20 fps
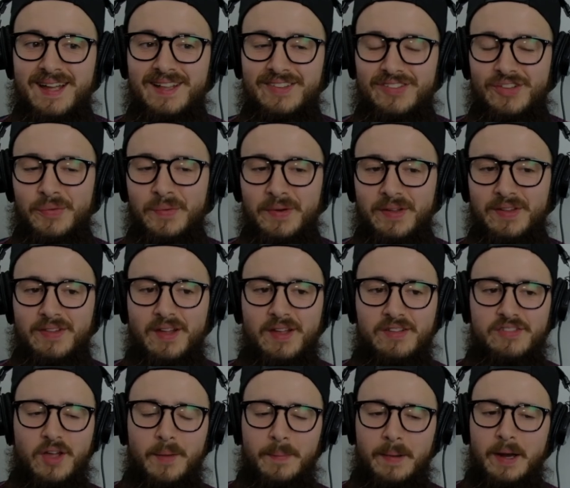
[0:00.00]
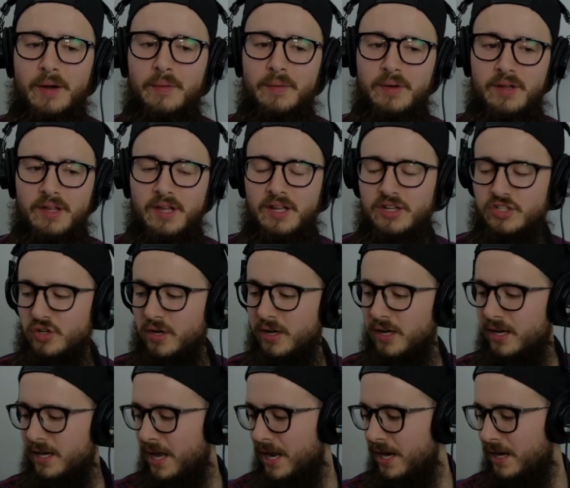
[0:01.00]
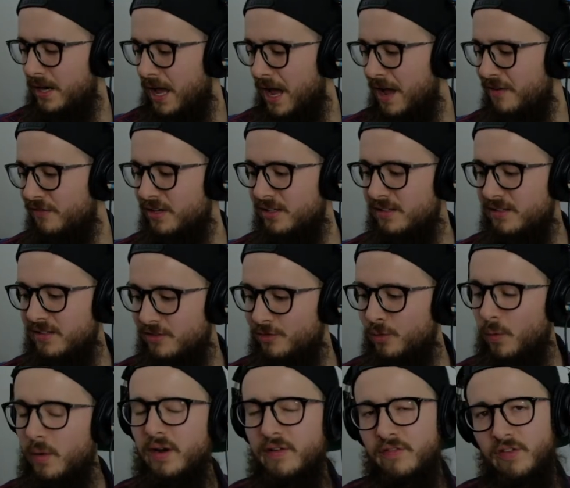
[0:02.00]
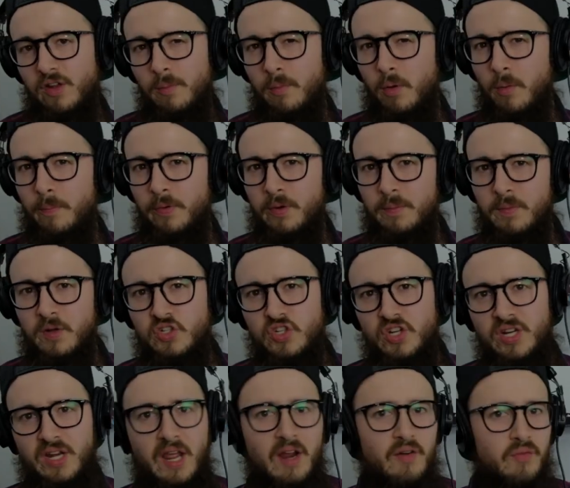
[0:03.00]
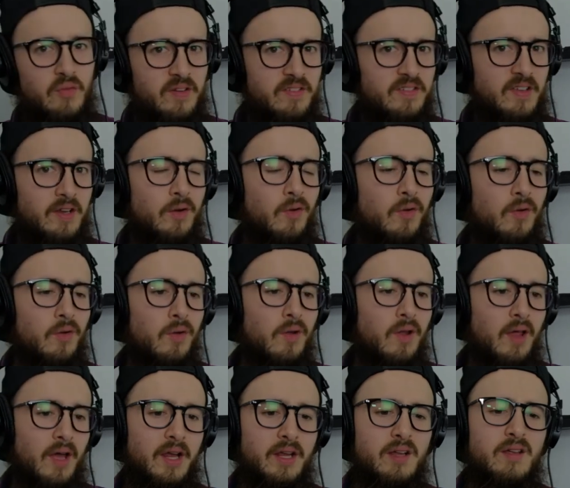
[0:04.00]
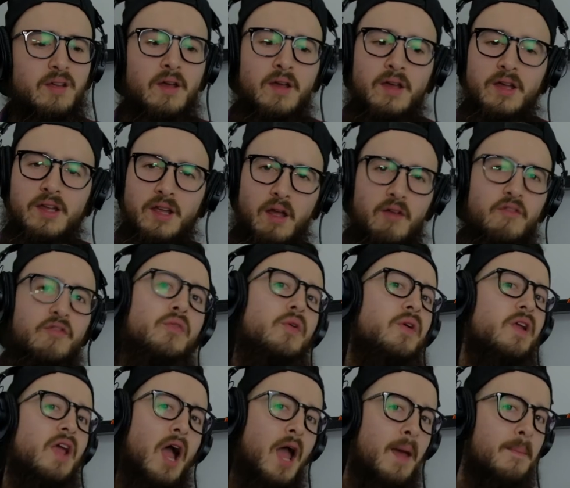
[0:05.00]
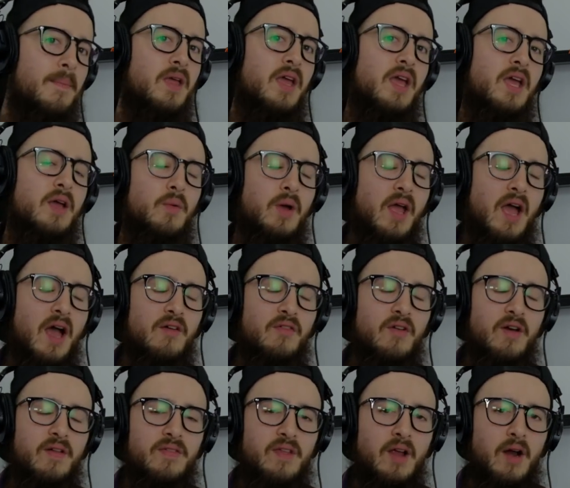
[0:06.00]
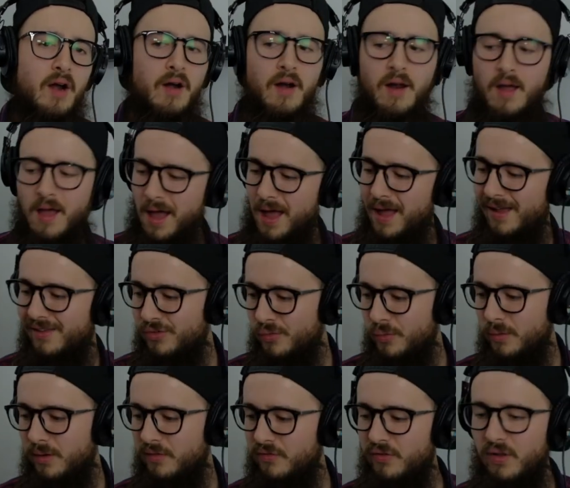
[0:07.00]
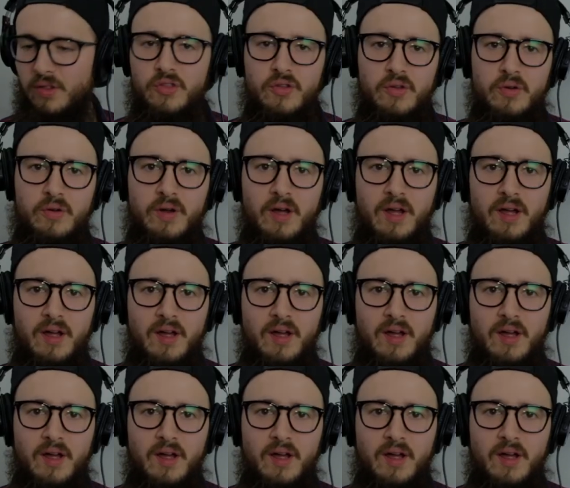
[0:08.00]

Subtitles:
It's a really nice hop. I really enjoy it, and having this one available pretty much in every single like kind of fruity IPA we have out there. It's really fun to